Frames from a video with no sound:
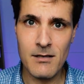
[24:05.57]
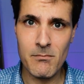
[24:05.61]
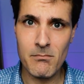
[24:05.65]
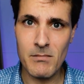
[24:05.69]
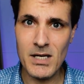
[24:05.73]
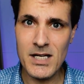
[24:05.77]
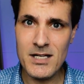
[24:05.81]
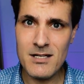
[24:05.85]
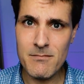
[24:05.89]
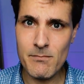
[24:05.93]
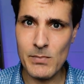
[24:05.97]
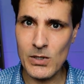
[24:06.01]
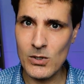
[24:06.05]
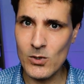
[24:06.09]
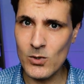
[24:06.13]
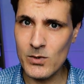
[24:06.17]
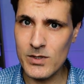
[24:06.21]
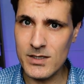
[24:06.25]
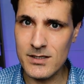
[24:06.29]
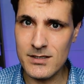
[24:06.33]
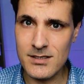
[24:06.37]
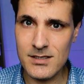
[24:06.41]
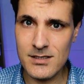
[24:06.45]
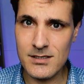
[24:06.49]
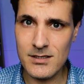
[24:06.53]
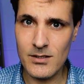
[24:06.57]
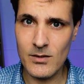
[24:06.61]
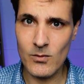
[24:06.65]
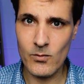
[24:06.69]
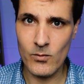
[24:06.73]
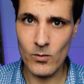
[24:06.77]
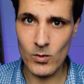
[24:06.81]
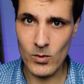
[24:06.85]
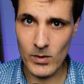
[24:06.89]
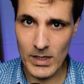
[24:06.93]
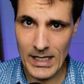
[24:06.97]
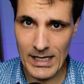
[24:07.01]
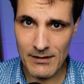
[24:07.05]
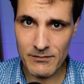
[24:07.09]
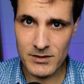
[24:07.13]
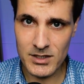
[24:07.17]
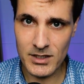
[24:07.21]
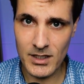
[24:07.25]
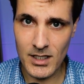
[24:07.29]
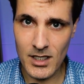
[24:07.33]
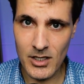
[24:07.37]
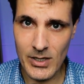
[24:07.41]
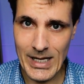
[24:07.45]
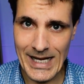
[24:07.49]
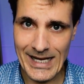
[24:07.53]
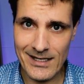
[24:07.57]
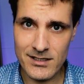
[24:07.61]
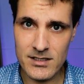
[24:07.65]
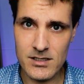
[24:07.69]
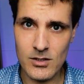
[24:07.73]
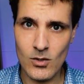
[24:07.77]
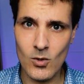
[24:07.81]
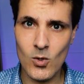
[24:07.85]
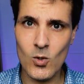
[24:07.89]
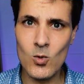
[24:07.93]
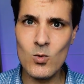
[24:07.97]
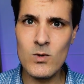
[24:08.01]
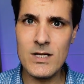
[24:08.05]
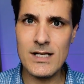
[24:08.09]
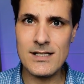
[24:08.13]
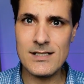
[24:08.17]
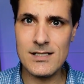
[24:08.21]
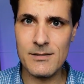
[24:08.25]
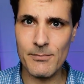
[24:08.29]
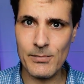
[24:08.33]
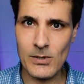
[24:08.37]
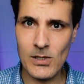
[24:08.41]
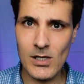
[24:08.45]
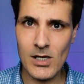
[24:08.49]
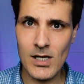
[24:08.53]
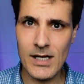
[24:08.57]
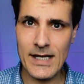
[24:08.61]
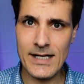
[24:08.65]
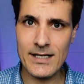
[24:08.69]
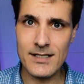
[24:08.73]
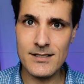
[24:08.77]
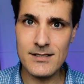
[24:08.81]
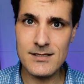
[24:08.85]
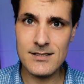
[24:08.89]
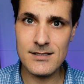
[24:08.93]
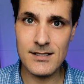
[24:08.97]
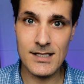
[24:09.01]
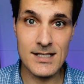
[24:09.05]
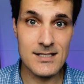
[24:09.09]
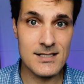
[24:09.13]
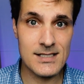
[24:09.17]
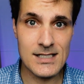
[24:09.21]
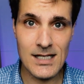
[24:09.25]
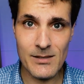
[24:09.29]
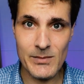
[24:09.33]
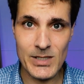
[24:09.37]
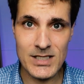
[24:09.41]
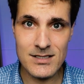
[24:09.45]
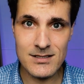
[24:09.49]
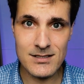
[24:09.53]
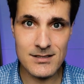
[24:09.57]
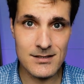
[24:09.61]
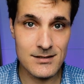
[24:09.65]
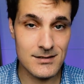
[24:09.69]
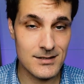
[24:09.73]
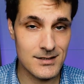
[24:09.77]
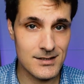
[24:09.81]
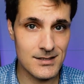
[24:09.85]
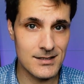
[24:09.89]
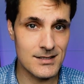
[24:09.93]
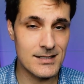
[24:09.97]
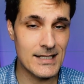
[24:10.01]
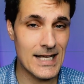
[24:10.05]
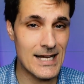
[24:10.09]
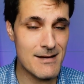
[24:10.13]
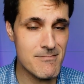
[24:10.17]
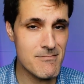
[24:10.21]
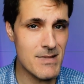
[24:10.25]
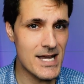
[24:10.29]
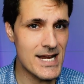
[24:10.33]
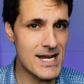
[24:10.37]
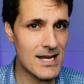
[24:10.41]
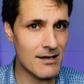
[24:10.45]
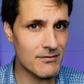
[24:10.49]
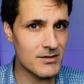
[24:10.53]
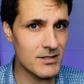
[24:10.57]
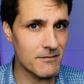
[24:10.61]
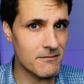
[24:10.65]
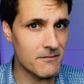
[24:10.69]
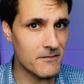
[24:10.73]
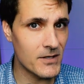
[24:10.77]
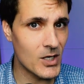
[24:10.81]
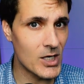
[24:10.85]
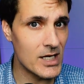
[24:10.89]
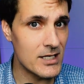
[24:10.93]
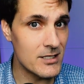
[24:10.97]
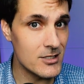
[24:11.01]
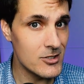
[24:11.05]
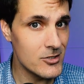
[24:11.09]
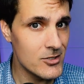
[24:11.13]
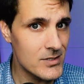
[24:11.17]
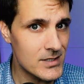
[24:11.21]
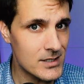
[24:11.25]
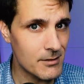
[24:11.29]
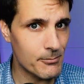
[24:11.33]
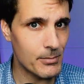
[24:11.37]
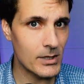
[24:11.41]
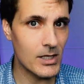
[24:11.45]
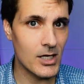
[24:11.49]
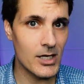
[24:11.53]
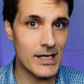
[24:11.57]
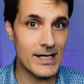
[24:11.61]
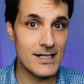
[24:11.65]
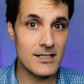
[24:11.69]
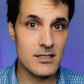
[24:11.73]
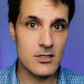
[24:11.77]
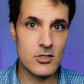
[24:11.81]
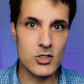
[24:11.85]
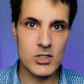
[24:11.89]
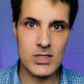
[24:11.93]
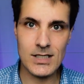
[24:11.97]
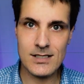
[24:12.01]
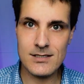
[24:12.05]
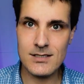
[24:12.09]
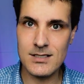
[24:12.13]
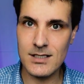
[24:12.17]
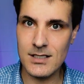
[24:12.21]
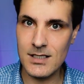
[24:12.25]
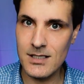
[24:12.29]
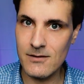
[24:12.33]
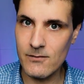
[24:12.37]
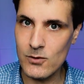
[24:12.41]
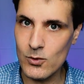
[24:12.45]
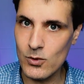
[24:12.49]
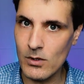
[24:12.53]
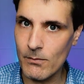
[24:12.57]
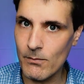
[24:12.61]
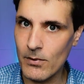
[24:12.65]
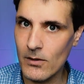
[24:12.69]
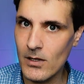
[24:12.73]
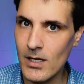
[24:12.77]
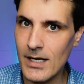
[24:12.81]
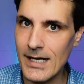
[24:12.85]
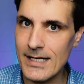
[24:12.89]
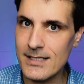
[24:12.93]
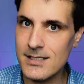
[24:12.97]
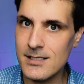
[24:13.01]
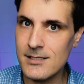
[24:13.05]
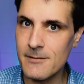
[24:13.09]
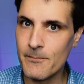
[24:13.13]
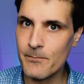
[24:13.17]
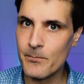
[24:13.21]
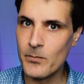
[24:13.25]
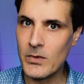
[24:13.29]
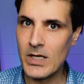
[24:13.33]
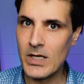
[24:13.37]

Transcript: Many builders will have to go out to all their suppliers. In some instances, they may have to find new suppliers just to give you a price.